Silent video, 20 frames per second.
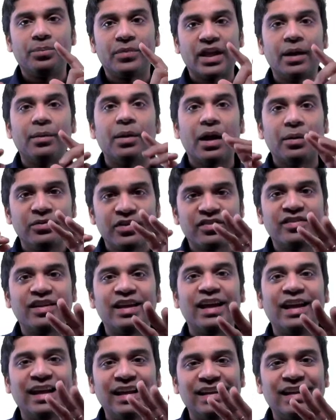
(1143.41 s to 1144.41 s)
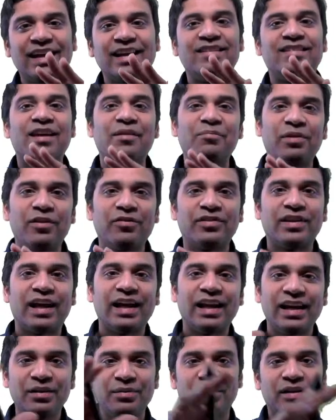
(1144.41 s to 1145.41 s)
I'm just taking the example of
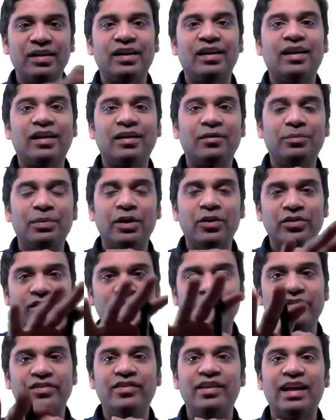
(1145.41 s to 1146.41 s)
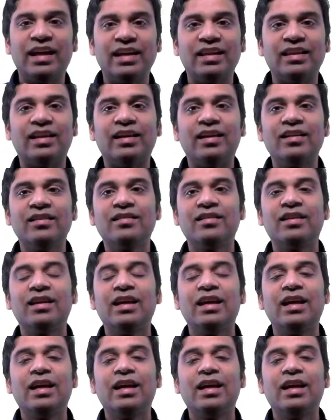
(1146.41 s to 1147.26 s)
Thailand because it was there in the list.